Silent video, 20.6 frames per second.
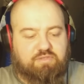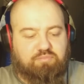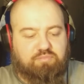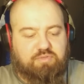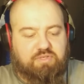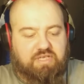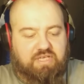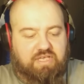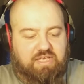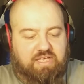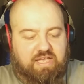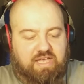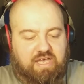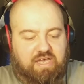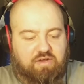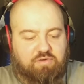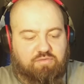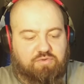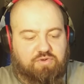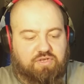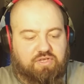playing
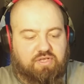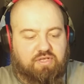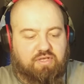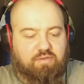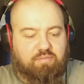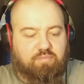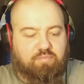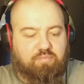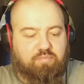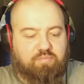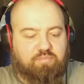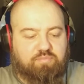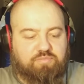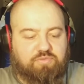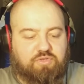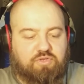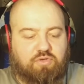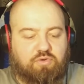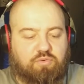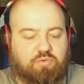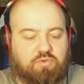area,
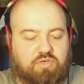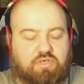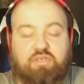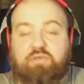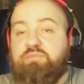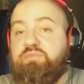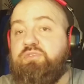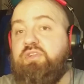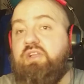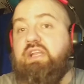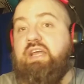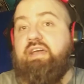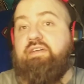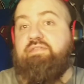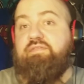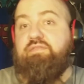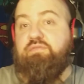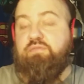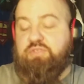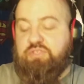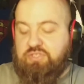come to
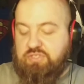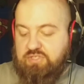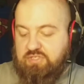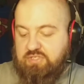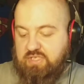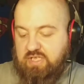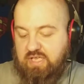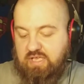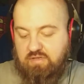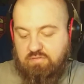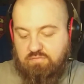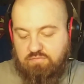life, which is a